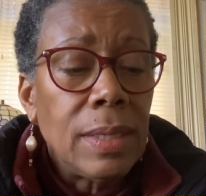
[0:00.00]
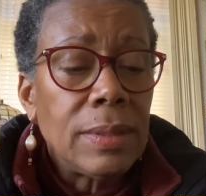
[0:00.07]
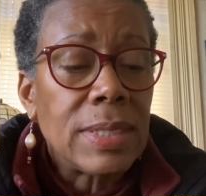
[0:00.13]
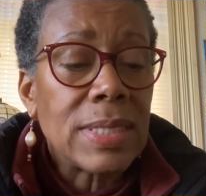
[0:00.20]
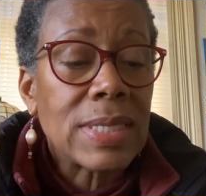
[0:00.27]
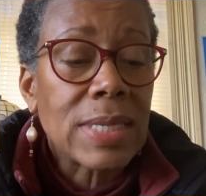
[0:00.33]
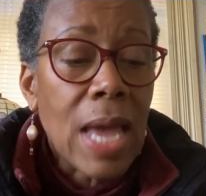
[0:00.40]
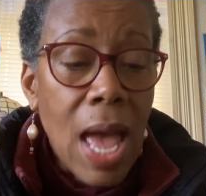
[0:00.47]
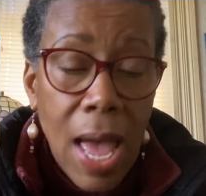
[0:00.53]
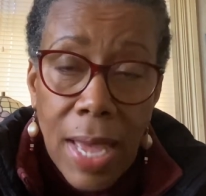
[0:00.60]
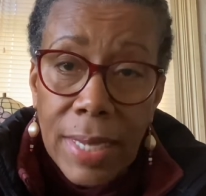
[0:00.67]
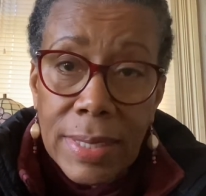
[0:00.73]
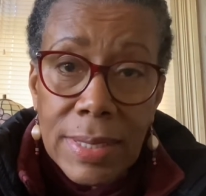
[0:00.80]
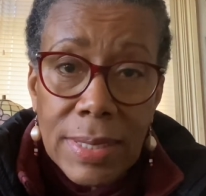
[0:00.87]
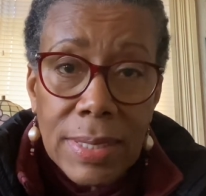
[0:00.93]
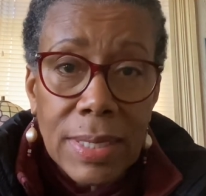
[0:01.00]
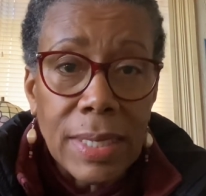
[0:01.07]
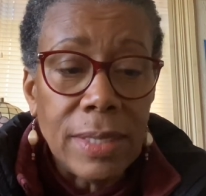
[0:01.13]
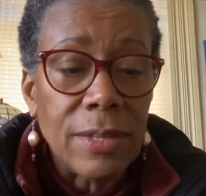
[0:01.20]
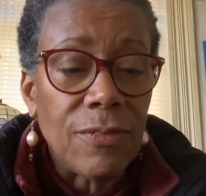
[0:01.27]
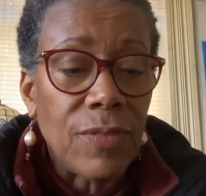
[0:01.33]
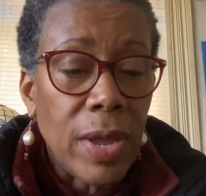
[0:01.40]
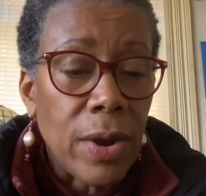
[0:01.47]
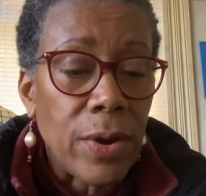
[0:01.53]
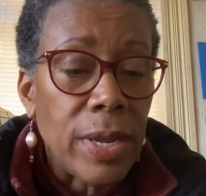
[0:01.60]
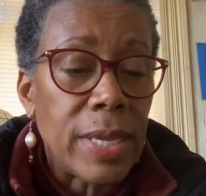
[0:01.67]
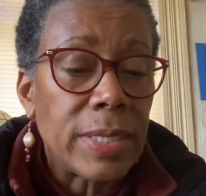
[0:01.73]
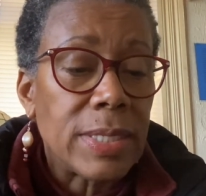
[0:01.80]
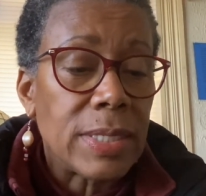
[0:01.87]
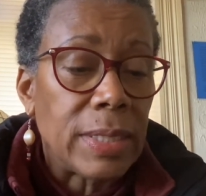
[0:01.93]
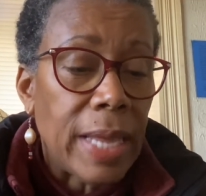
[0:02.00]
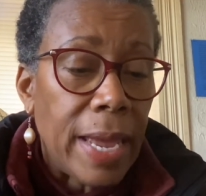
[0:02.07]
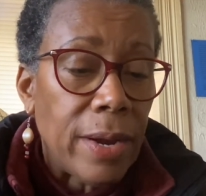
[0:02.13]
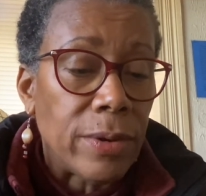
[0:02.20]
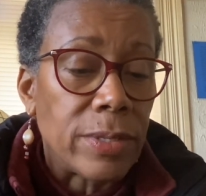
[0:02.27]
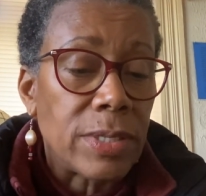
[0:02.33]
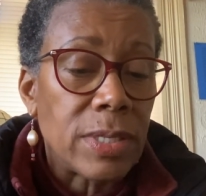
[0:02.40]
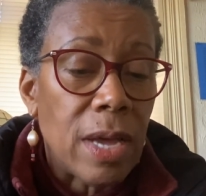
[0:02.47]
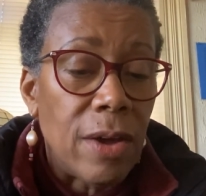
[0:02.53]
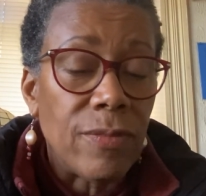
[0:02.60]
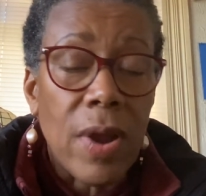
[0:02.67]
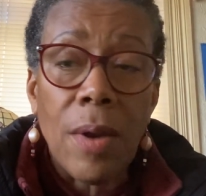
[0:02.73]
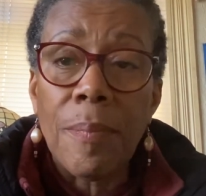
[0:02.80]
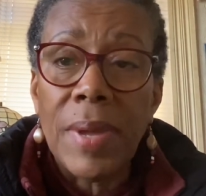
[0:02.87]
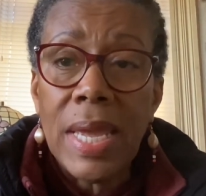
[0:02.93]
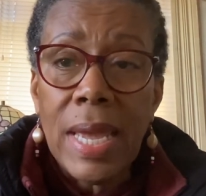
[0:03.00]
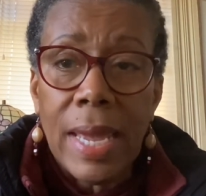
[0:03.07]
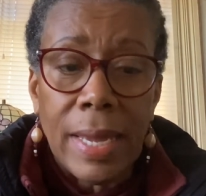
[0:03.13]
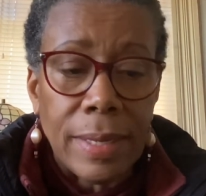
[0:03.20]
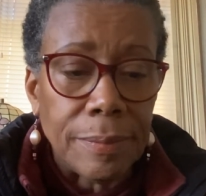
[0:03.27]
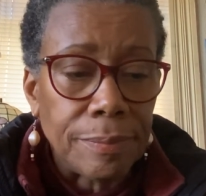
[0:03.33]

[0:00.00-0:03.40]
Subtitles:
disguised in the various layers of our being.